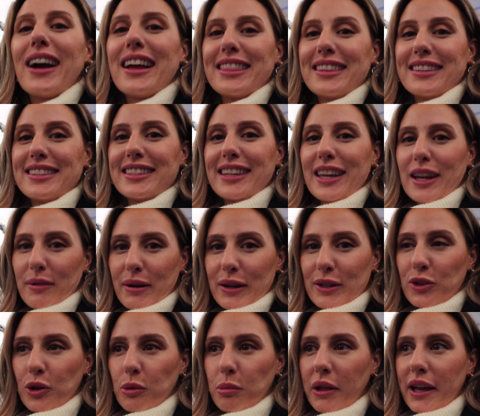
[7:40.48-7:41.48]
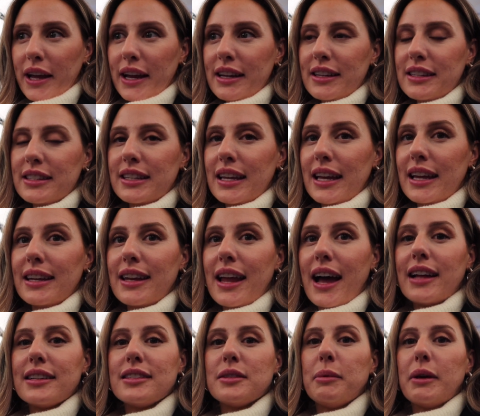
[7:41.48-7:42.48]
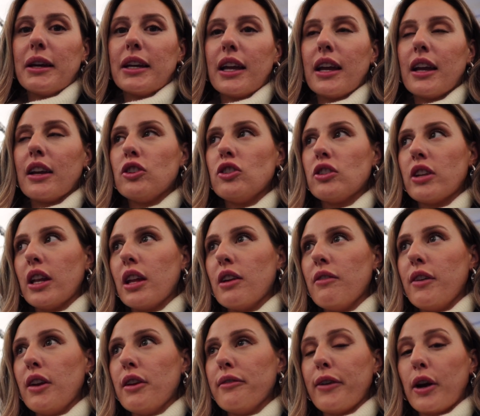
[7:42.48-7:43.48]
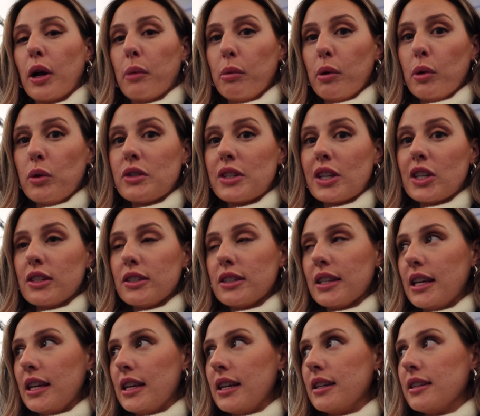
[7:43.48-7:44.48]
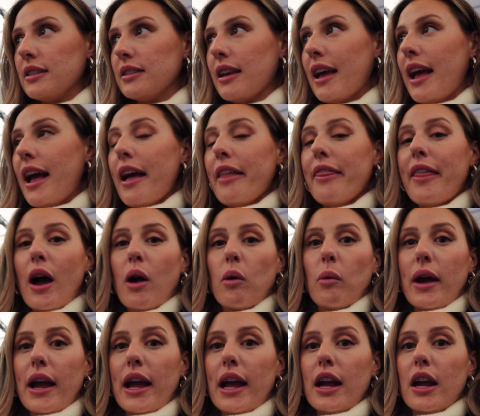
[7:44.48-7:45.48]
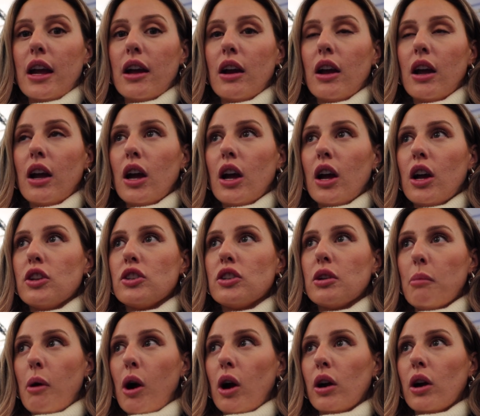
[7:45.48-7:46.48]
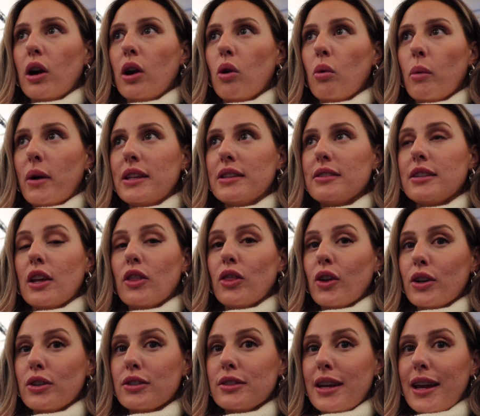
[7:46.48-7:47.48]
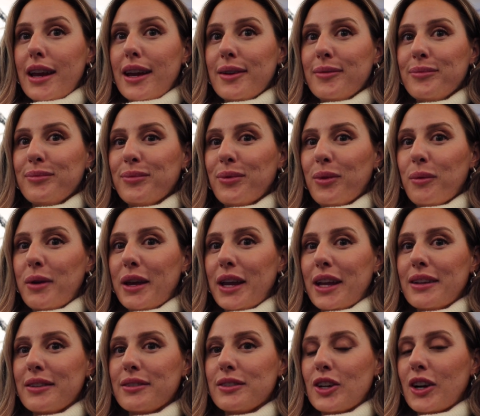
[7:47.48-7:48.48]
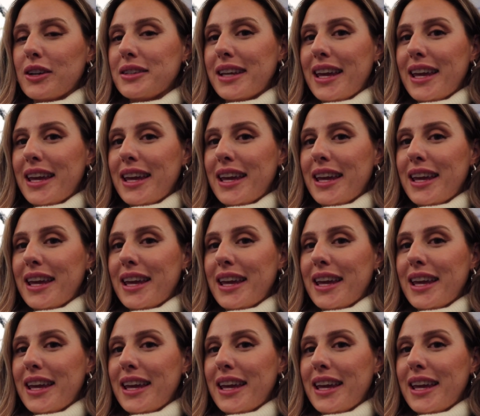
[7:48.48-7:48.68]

at the ski rental place, and Nat's picking, she's gonna get fitted for her boots and her skis. That way, tomorrow, Wednesday, Thursday, we can start